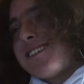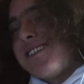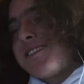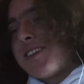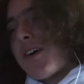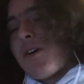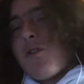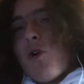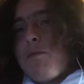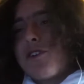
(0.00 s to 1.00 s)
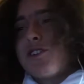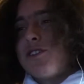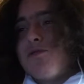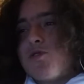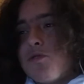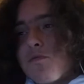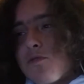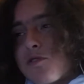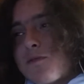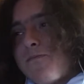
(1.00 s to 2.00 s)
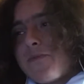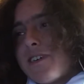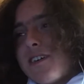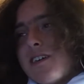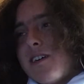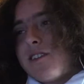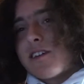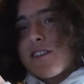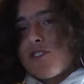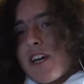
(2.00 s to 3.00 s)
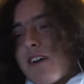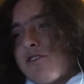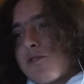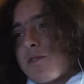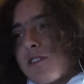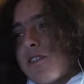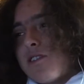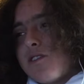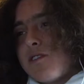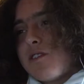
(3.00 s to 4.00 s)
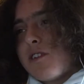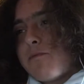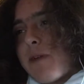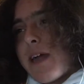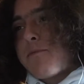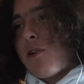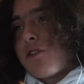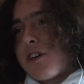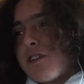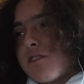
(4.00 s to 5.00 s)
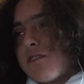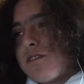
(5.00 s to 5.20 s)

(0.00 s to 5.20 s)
They did a whole bunch of YouTubers and like the challenge with the paintball gun.